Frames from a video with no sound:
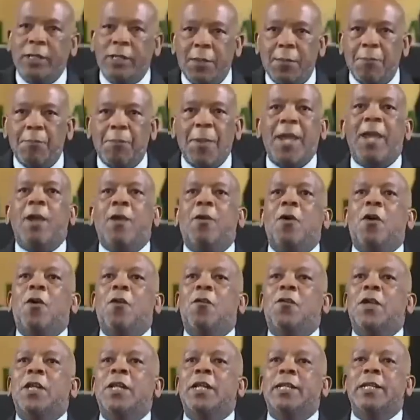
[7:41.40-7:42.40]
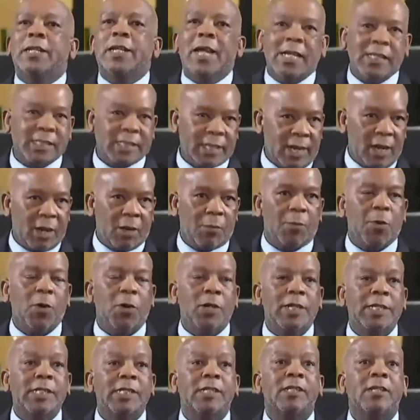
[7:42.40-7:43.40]
the back of an industrial
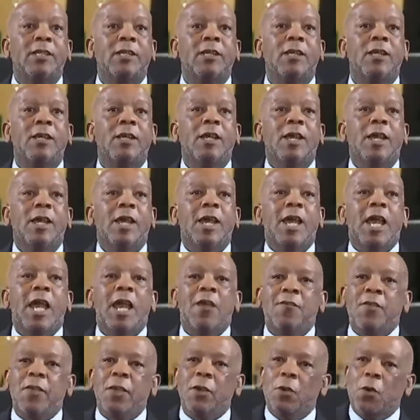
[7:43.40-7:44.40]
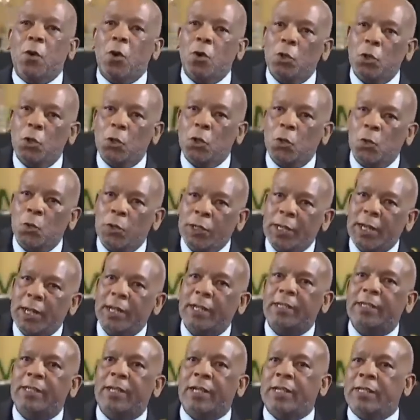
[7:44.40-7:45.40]
policy, having
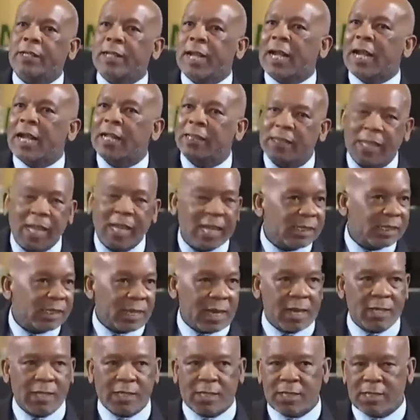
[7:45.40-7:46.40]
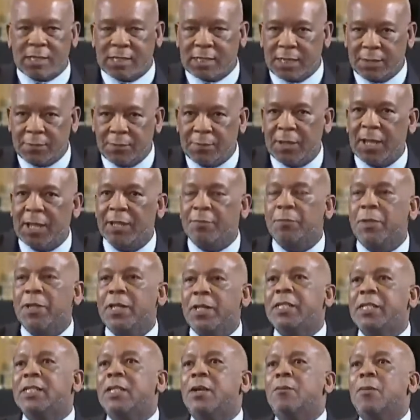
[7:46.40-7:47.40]
concluded the cadastral system that
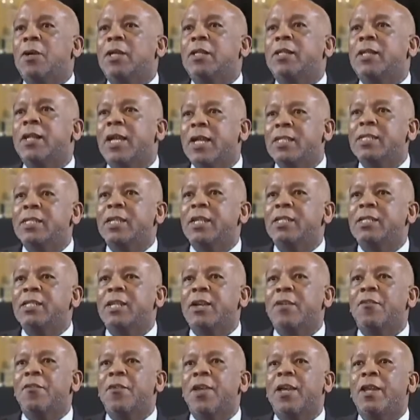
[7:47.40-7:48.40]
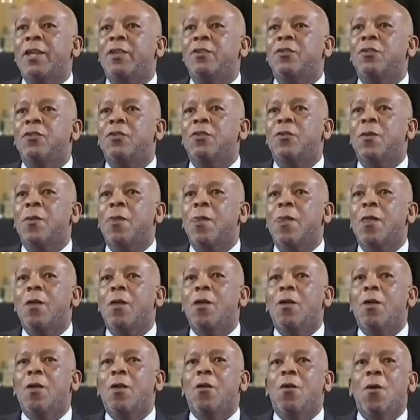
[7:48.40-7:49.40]
Minister Mantashe is referring to,
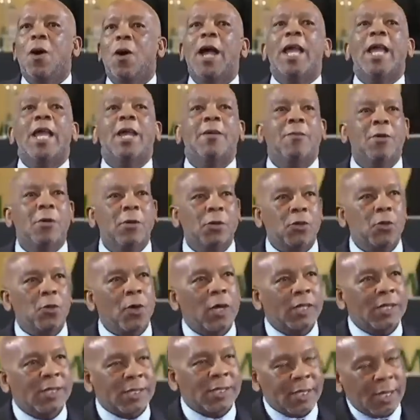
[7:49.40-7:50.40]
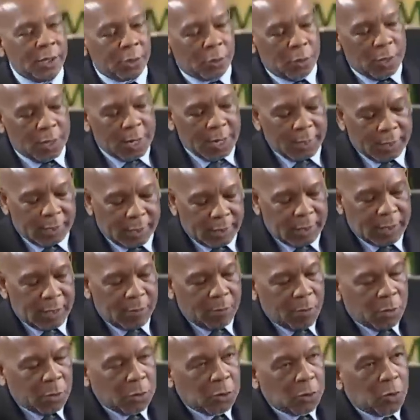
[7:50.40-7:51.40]
we are able to articulate in the
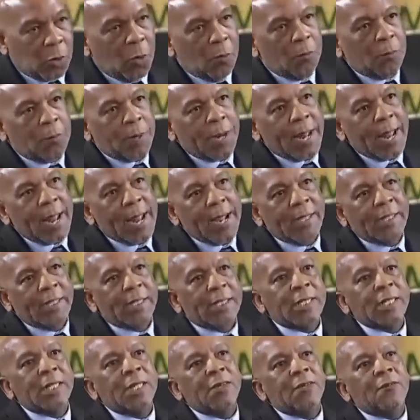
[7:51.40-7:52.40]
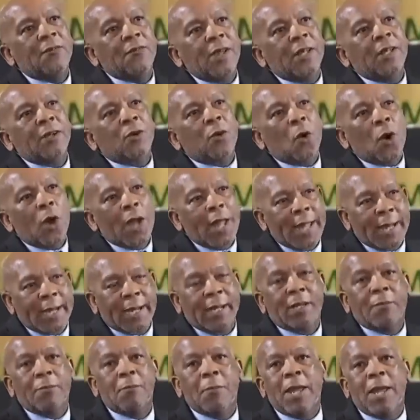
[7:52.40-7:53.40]
most comprehensive and
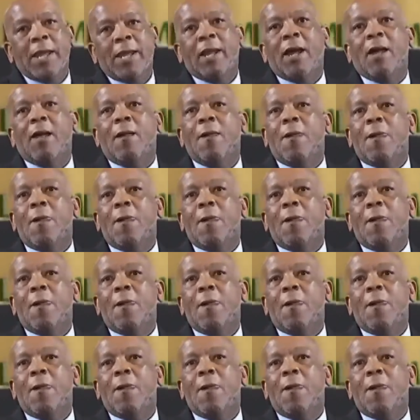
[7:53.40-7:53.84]
coherent manner